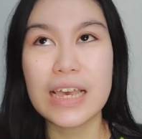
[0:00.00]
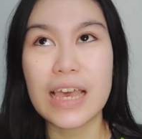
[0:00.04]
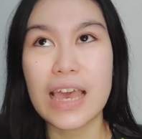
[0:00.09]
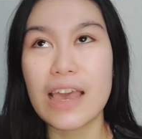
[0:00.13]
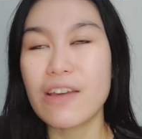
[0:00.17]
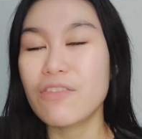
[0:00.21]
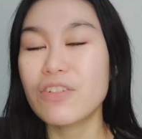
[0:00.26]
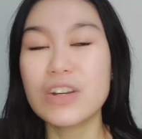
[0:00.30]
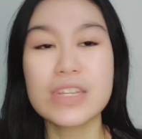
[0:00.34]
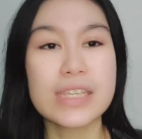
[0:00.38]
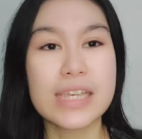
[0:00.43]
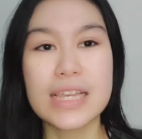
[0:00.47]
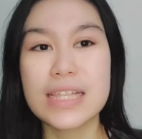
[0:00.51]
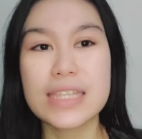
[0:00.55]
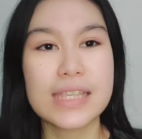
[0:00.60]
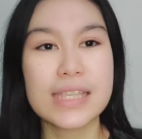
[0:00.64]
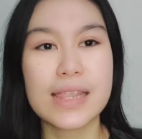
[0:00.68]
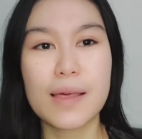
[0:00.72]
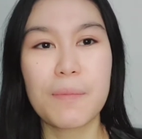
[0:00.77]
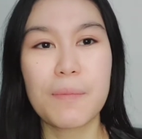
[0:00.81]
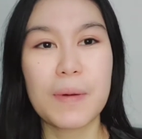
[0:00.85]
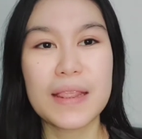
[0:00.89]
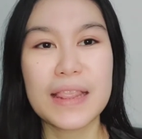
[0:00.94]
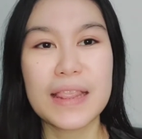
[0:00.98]
Ever since
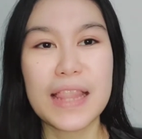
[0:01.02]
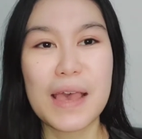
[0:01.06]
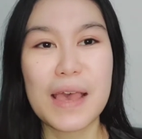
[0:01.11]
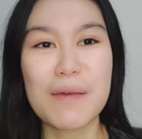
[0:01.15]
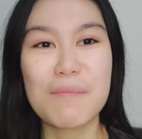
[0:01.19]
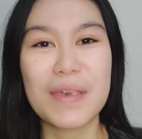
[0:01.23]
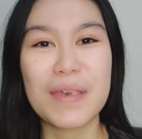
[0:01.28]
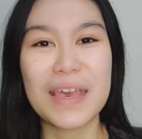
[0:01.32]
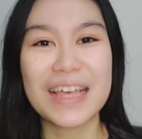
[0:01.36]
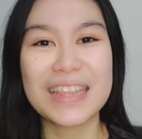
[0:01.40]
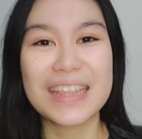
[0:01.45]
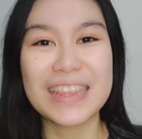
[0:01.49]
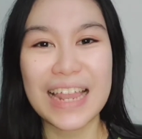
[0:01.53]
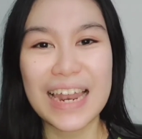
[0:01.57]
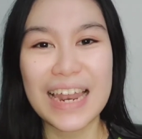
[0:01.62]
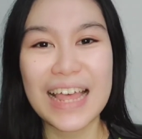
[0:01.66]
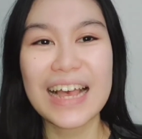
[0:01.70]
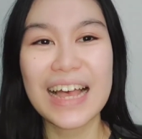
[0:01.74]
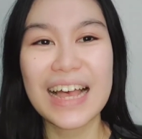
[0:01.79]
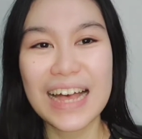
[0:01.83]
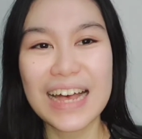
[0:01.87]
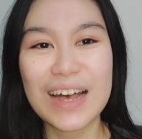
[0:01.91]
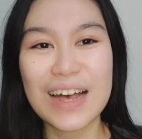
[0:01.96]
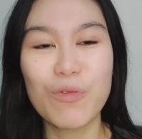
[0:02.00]
the pandemic,
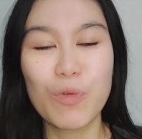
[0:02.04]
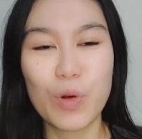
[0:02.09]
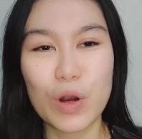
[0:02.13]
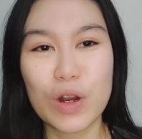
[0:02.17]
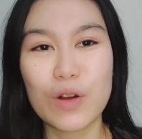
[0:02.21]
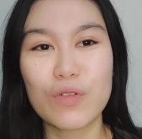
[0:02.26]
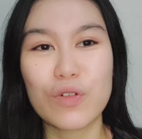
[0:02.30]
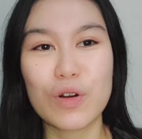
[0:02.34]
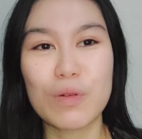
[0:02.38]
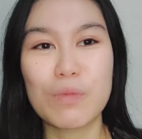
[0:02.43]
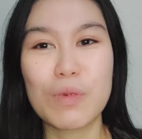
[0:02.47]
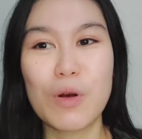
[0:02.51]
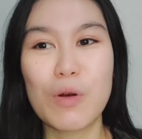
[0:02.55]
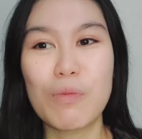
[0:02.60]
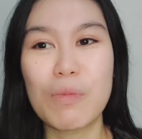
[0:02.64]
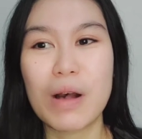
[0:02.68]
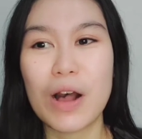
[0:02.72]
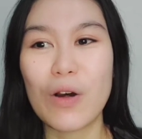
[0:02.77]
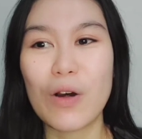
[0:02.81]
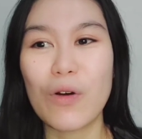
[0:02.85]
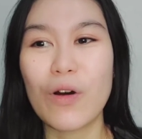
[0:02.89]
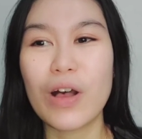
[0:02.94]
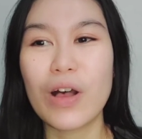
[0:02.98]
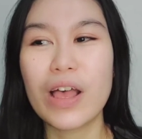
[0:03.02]
talagang work from home
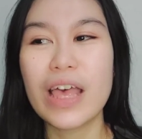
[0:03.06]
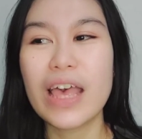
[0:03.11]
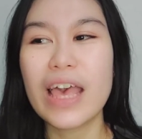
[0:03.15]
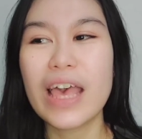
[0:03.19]
ako.